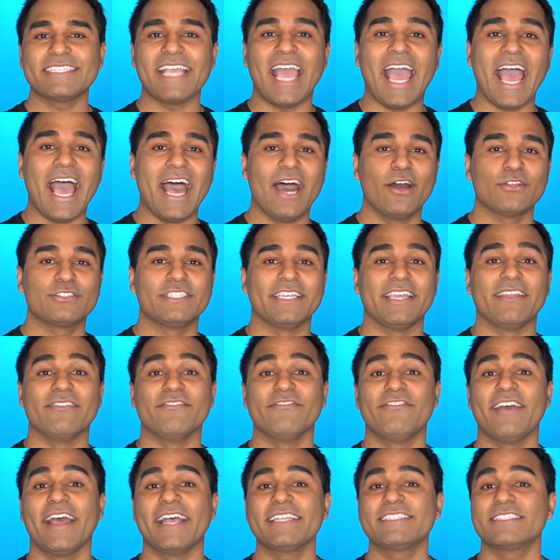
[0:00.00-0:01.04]
how to
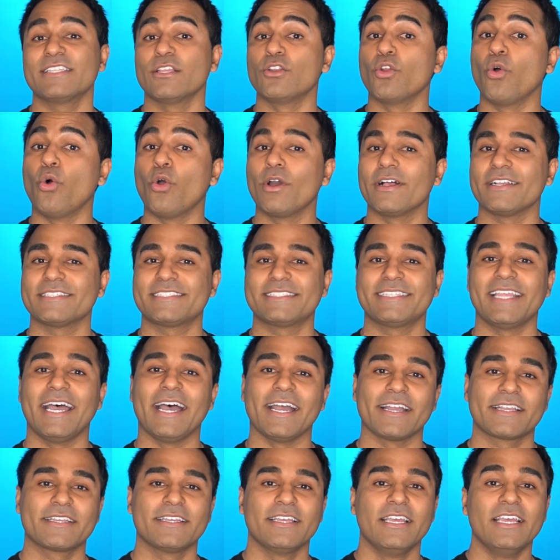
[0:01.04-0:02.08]
invest in oil
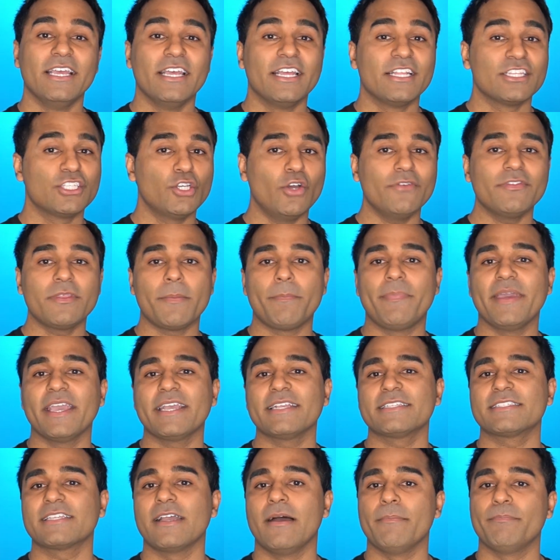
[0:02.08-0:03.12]
stock. Two of the
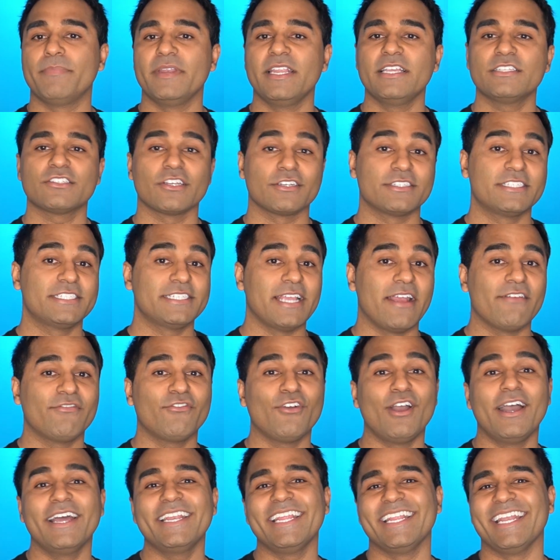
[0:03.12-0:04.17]
biggest companies are
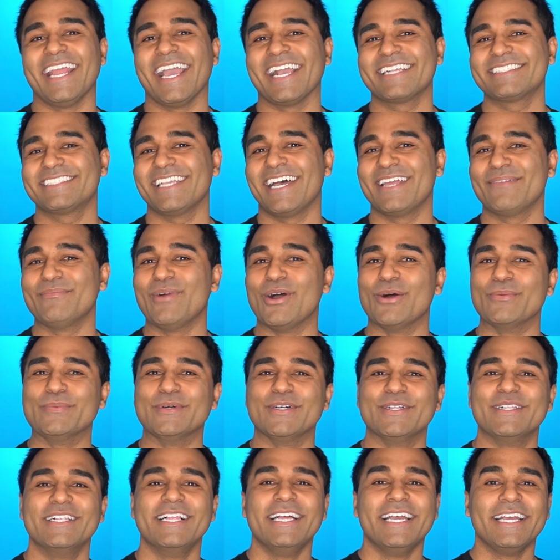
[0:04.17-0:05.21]
Chevron and
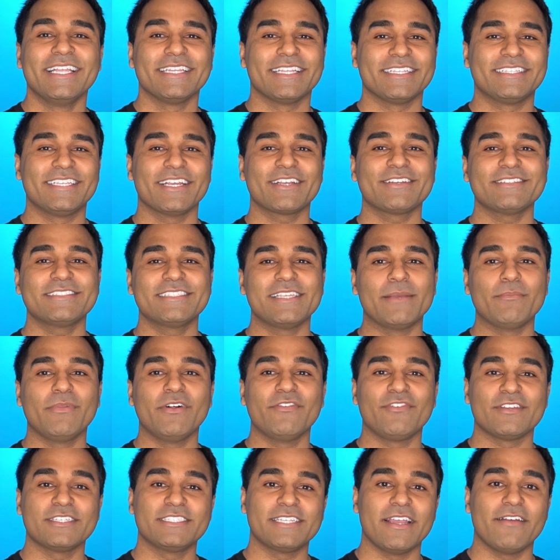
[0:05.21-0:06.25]
ExxonMobil. The ticker symbol
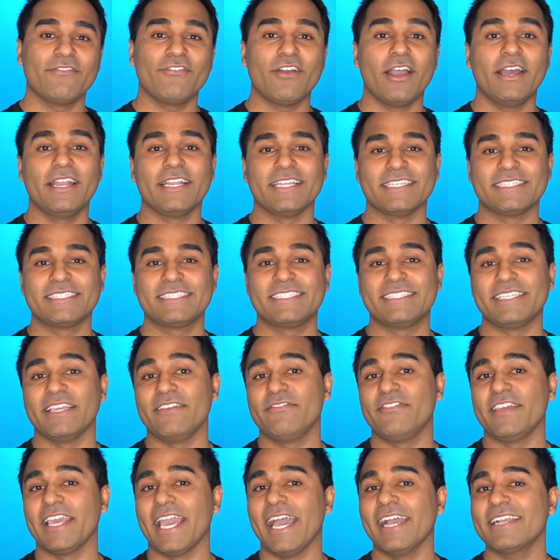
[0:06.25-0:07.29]
for Chevron is
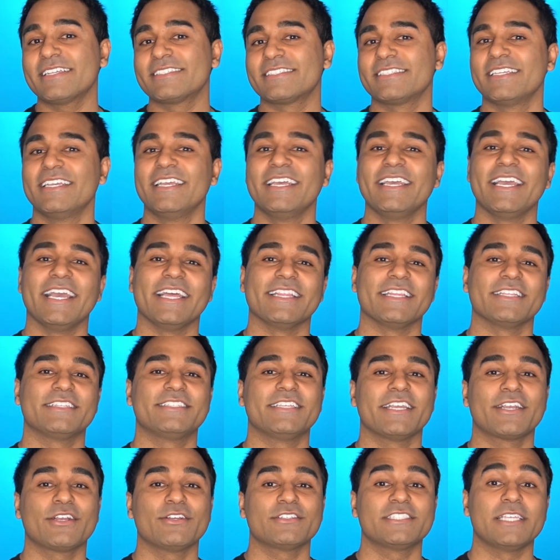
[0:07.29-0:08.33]
CVX, and the
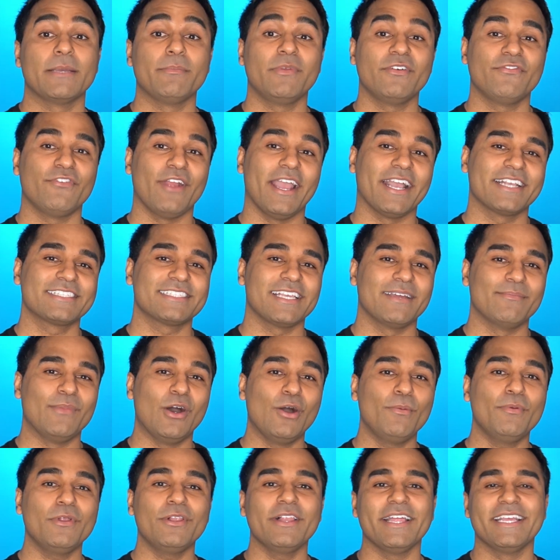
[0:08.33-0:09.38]
ticker symbol for
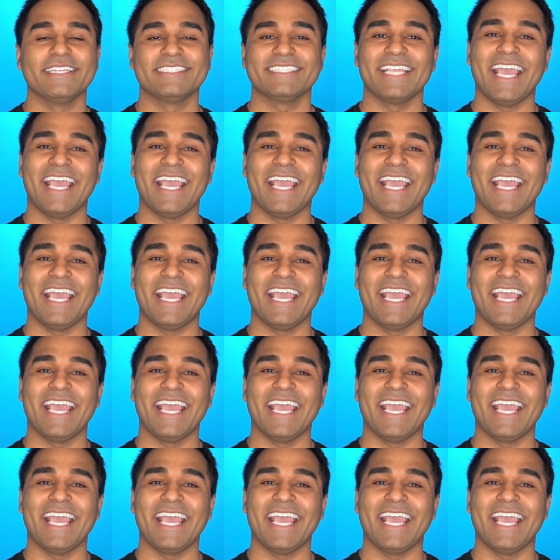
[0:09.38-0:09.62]
ExxonMobil is